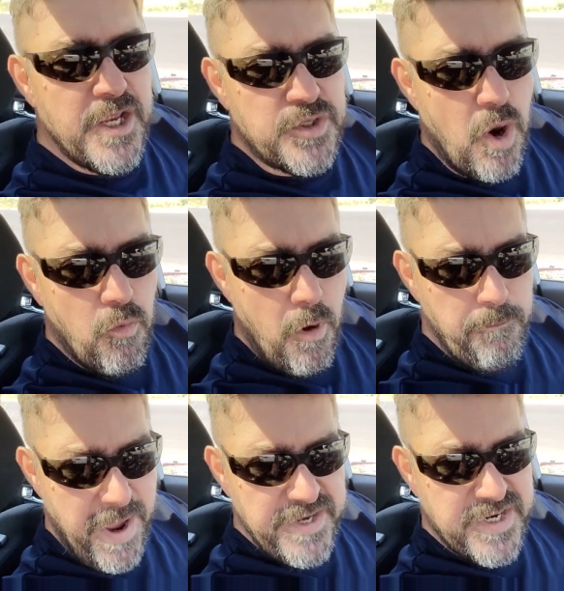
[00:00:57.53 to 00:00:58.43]
So
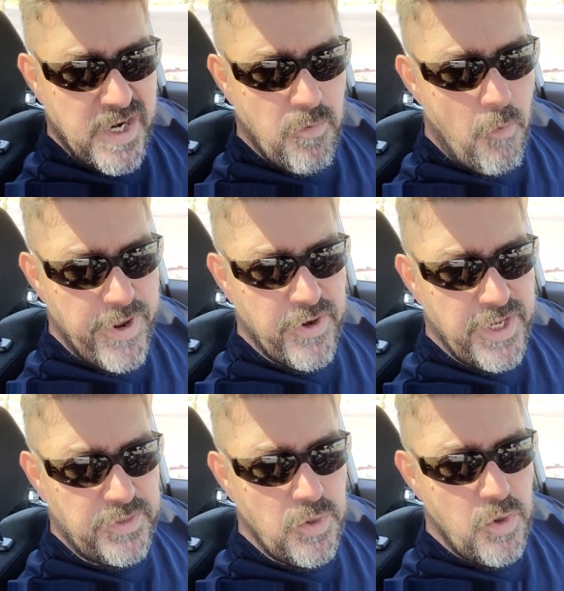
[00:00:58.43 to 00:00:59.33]
basically what we're going
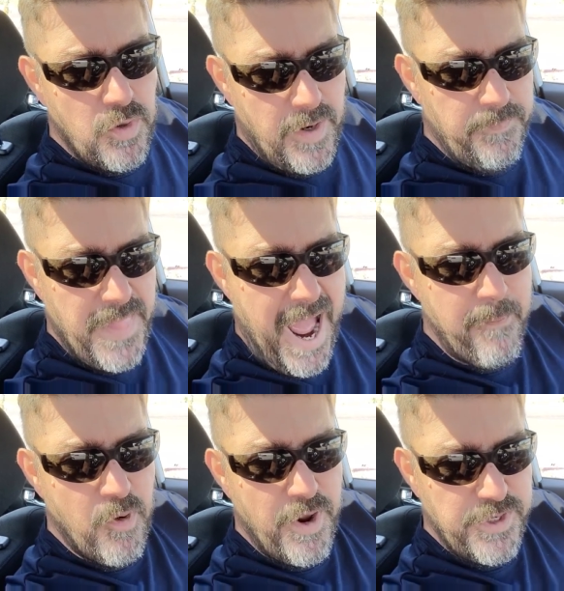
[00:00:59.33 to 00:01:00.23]
to do,
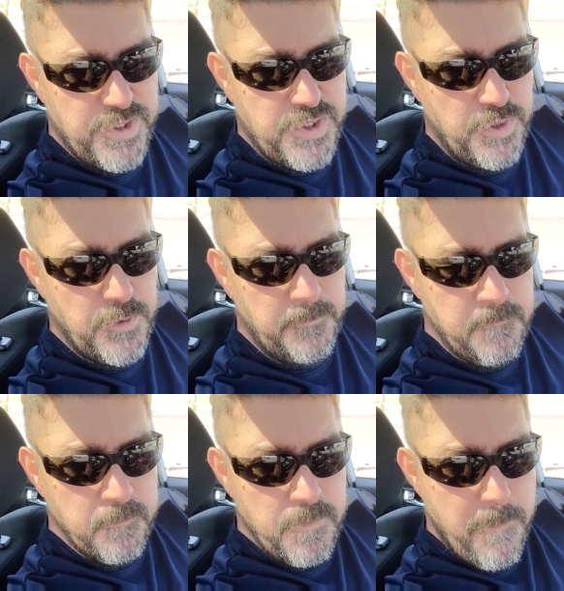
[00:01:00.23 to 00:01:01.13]
I'm going to
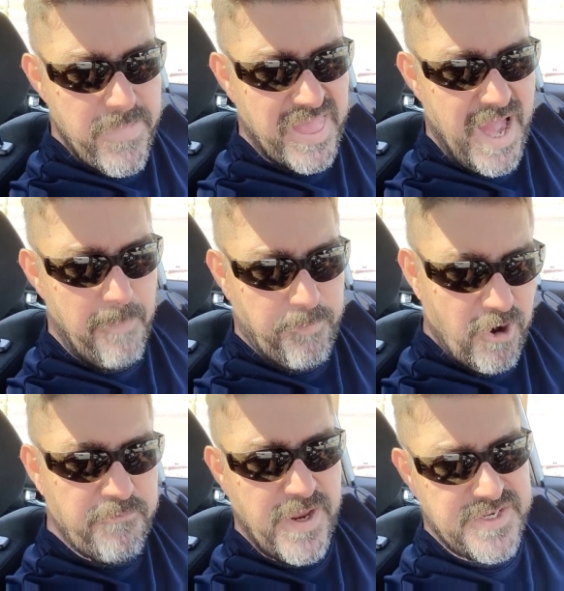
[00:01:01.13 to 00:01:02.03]

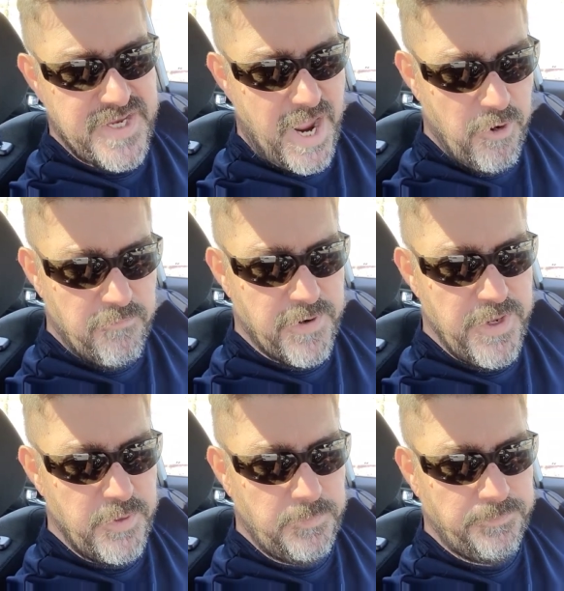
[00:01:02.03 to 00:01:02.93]
prophesy over
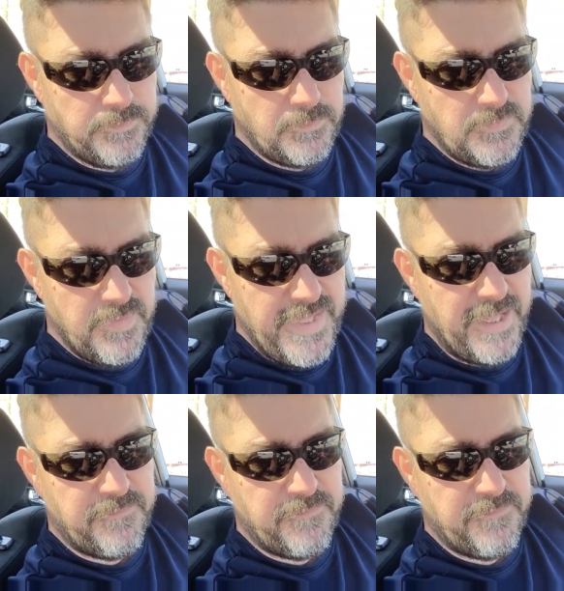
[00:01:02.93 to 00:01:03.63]
you that